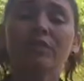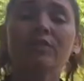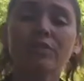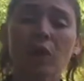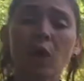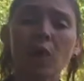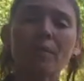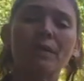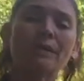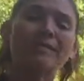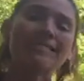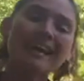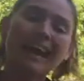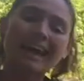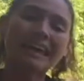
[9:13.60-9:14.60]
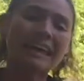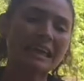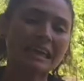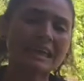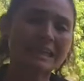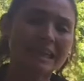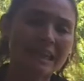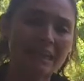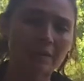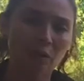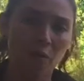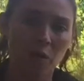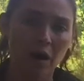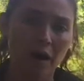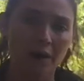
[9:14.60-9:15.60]
soap is not going to clean the
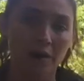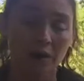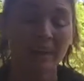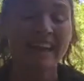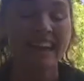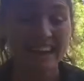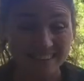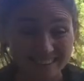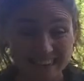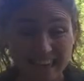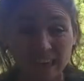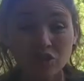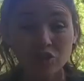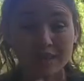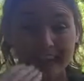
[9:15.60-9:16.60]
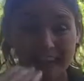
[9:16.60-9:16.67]
water. It's actually